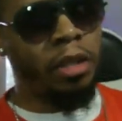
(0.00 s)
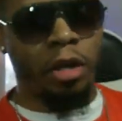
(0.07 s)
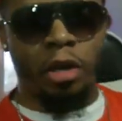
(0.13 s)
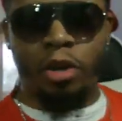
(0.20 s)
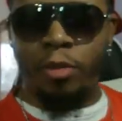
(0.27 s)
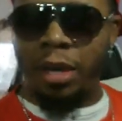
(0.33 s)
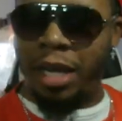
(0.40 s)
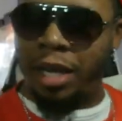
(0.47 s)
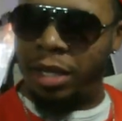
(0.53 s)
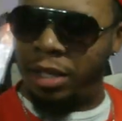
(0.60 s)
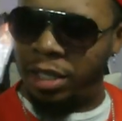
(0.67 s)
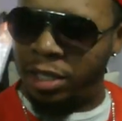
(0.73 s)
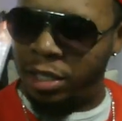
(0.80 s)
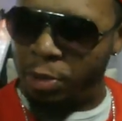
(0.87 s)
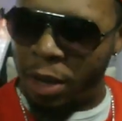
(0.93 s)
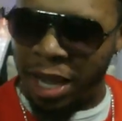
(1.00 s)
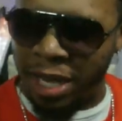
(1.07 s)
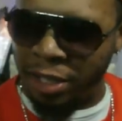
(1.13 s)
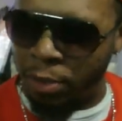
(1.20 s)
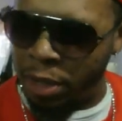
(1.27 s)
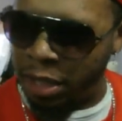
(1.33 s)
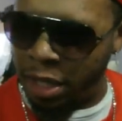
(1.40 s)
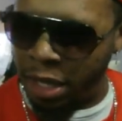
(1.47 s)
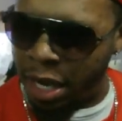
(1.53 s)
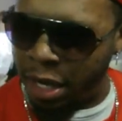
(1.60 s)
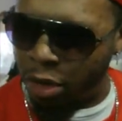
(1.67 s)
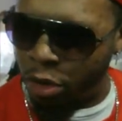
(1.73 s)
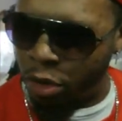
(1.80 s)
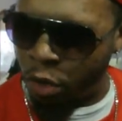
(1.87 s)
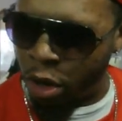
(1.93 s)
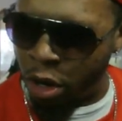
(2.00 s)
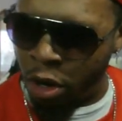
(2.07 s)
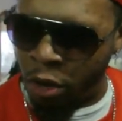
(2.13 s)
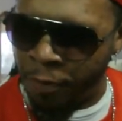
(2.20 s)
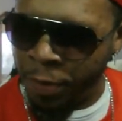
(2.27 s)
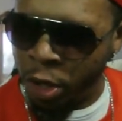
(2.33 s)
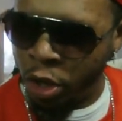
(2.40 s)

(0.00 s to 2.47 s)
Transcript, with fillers: Oh, man, this past Monday night on Raw,